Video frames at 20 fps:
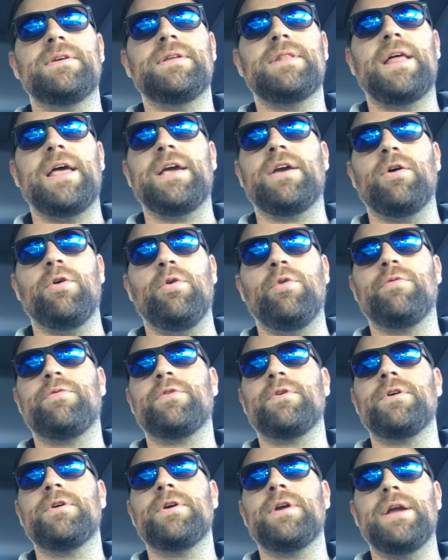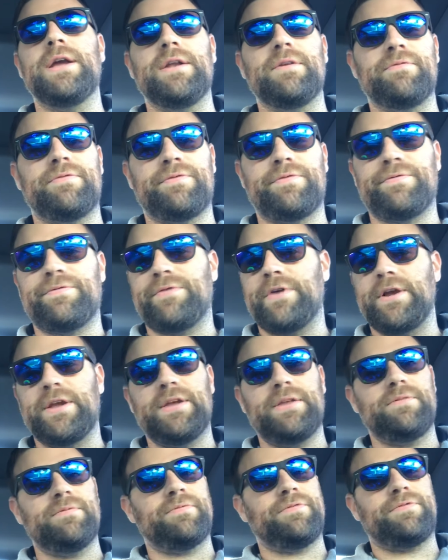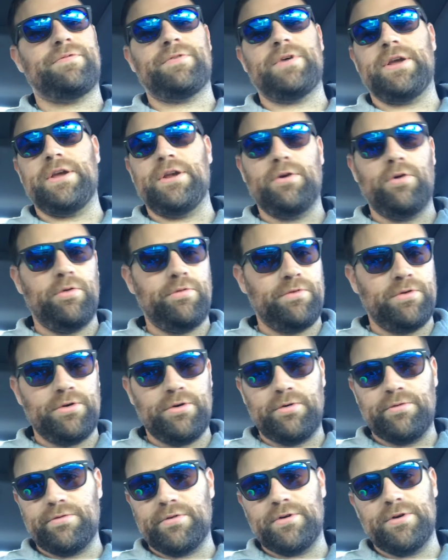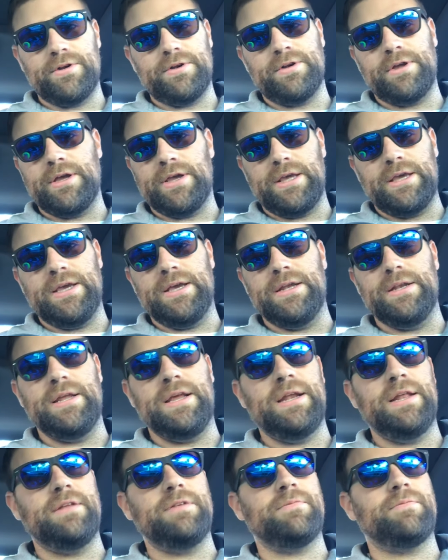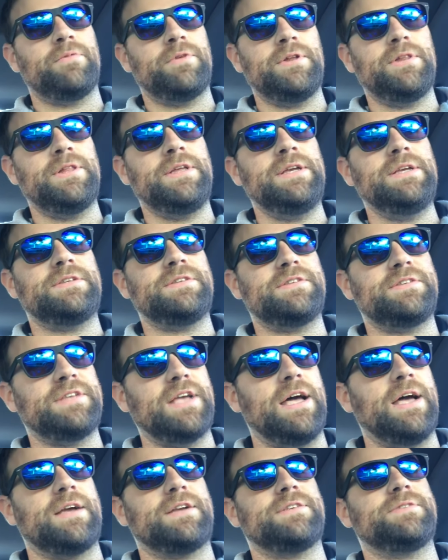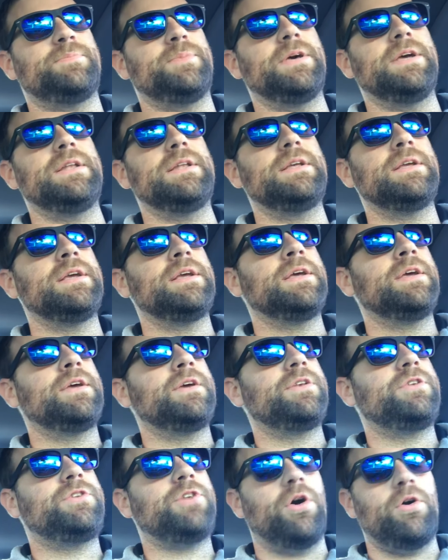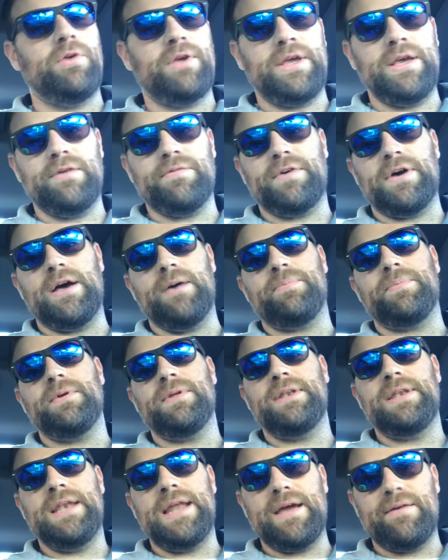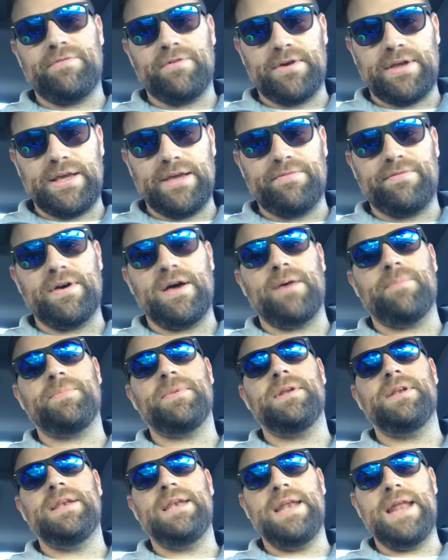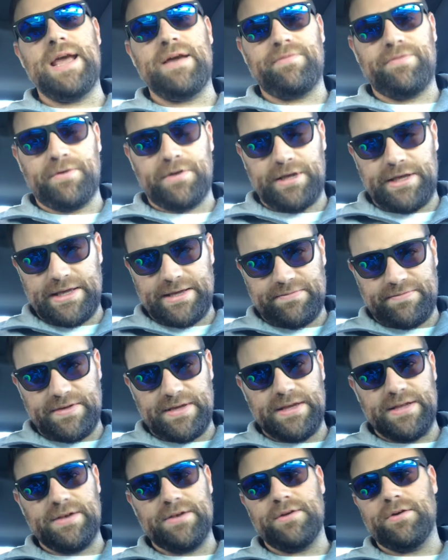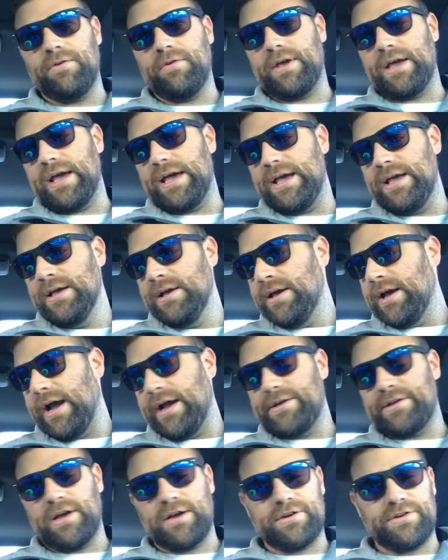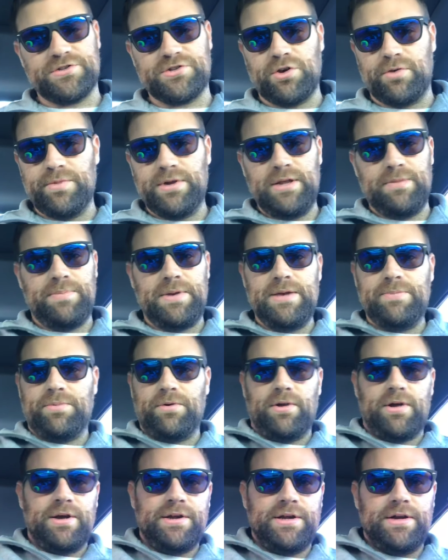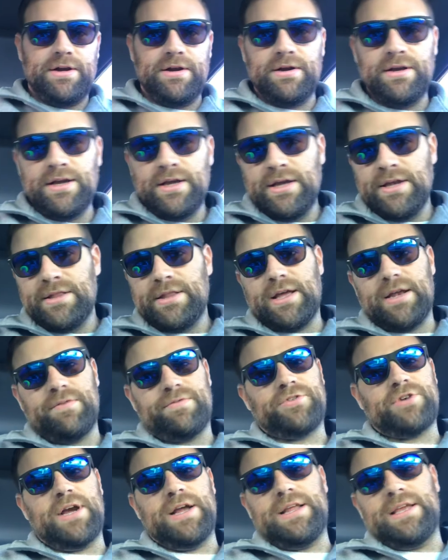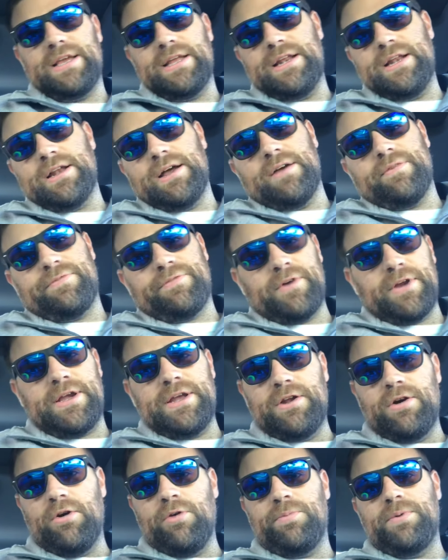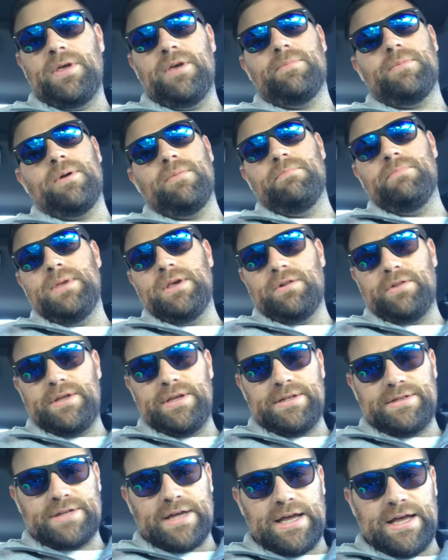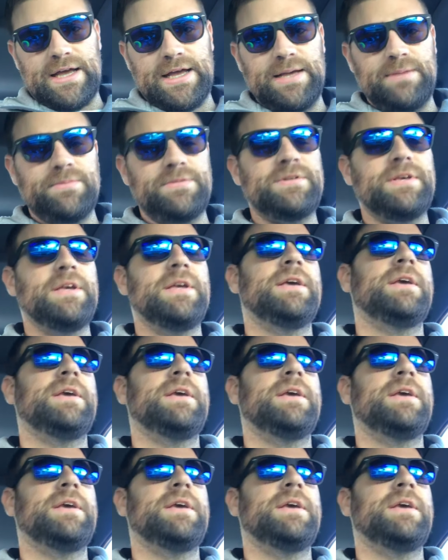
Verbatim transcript: like over and freaking freaking over and over and again, and it really sucks. But don't give up. Never give up. Never give in. Okay. I talked to so many people on here that have tried getting off freaking opium a million times